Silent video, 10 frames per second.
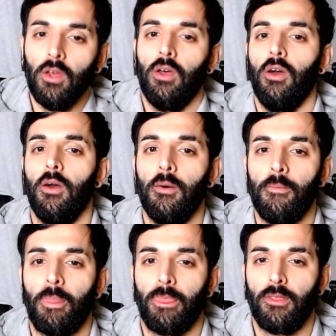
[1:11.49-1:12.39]

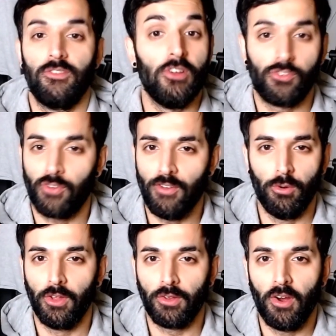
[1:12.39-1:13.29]
It's not
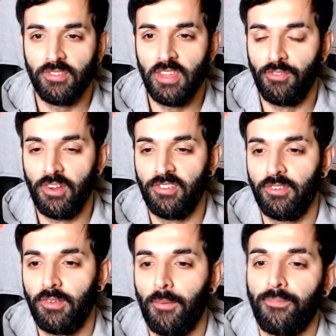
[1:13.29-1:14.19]
straightforward though, guys, never is it?